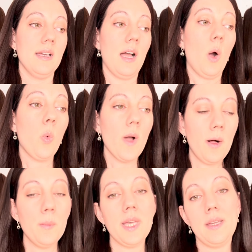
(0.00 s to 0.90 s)
a
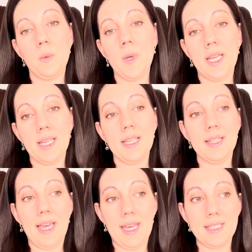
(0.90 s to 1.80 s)
well-made wig can
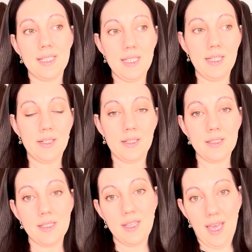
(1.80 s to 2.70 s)
last
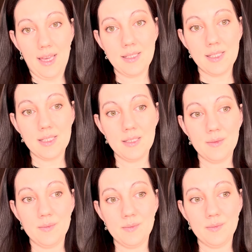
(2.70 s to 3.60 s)
years, yes,
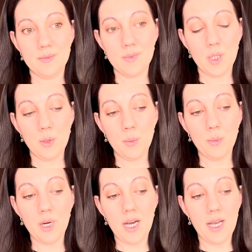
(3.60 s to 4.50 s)

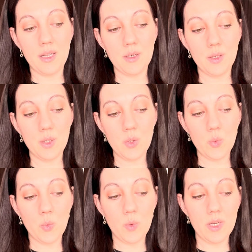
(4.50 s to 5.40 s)
but
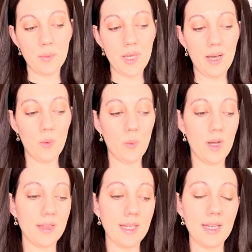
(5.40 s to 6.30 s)
what about
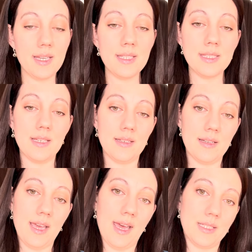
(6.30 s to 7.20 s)
one that isn't
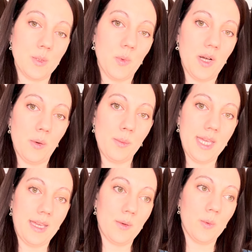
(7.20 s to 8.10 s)
as well
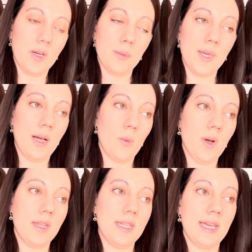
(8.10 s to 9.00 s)
made? What about
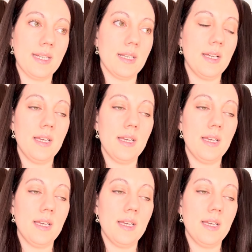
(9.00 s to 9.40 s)
one that,